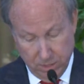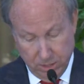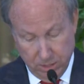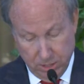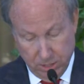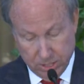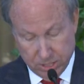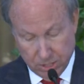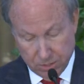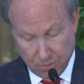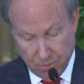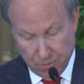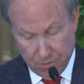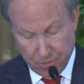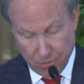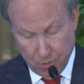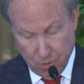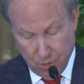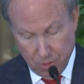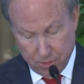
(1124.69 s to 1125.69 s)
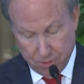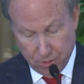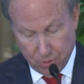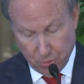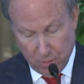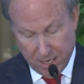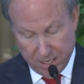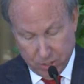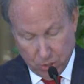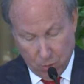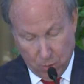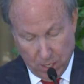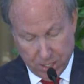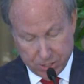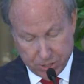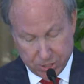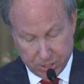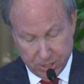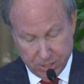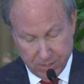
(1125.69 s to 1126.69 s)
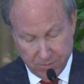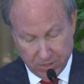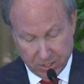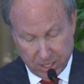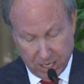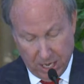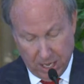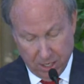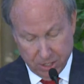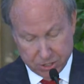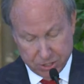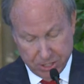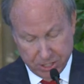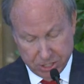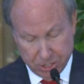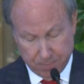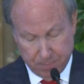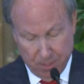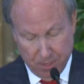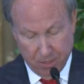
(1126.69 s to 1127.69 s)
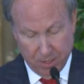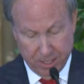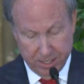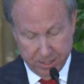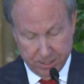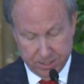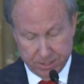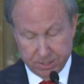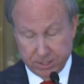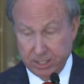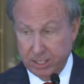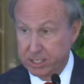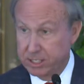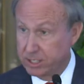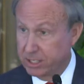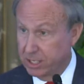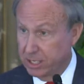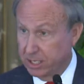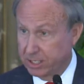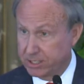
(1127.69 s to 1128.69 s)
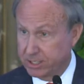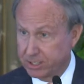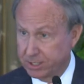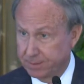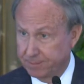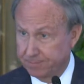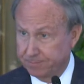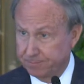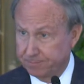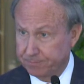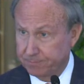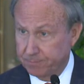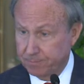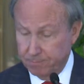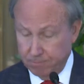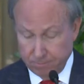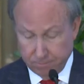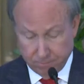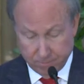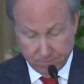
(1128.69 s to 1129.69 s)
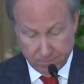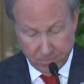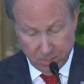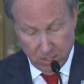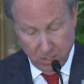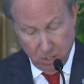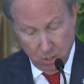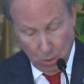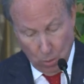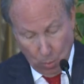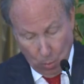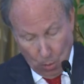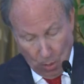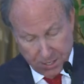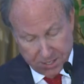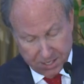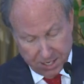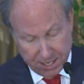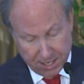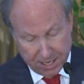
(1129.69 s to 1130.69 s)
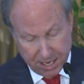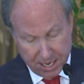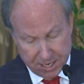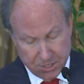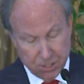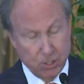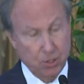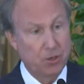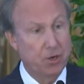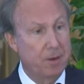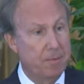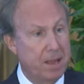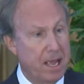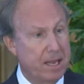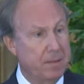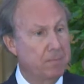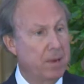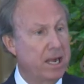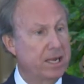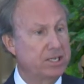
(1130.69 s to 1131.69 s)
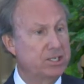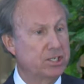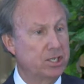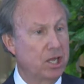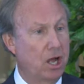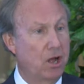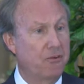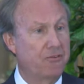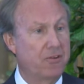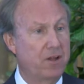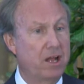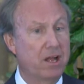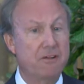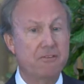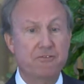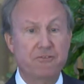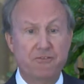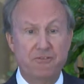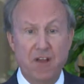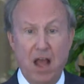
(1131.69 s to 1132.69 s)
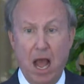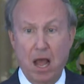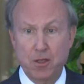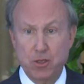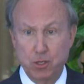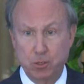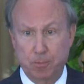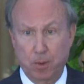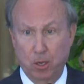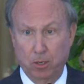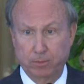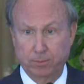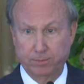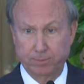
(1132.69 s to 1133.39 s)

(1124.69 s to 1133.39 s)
So the third great question of the college experience is this: what can I do to make myself valuable?